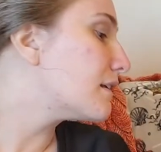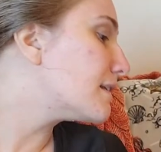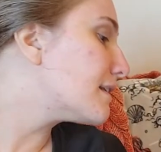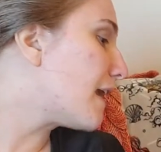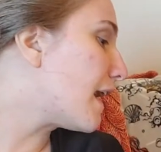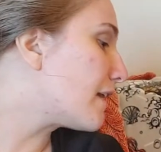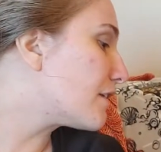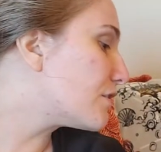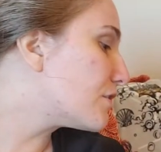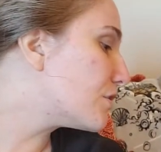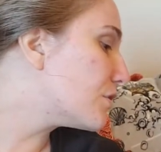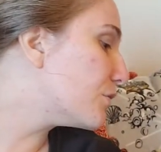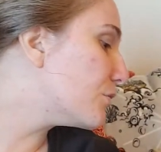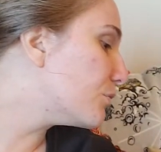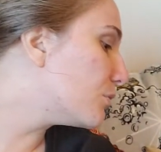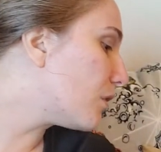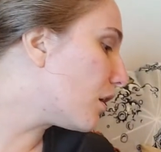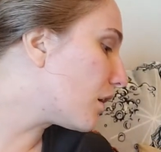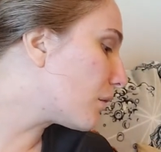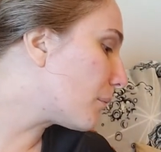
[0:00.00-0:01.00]

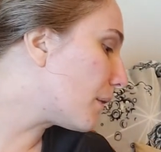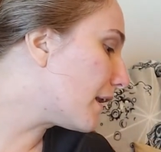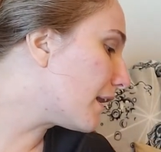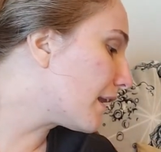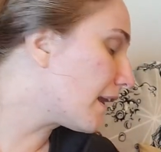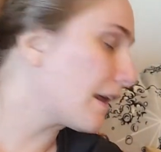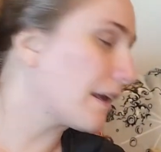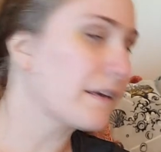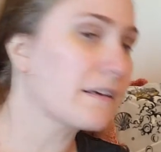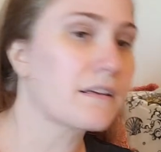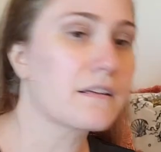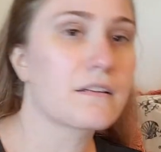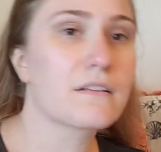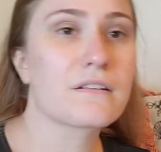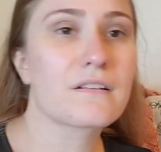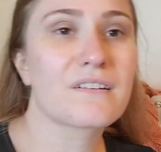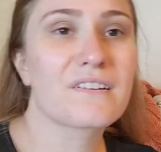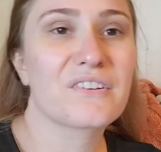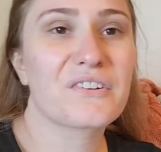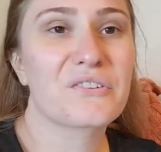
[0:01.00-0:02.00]
tattoo on my leg,
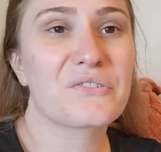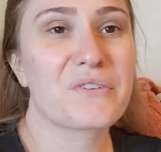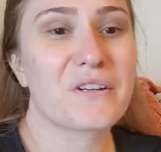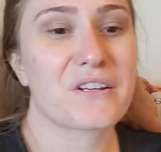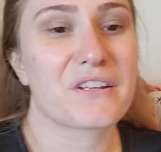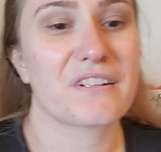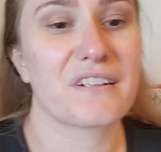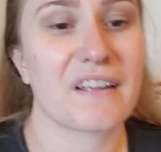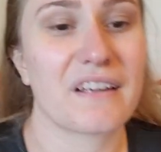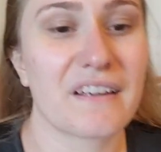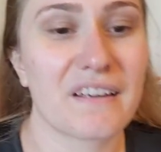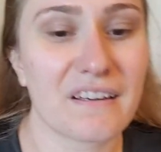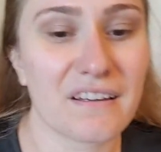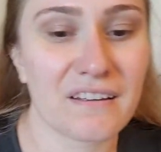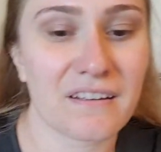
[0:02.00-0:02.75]
if I could like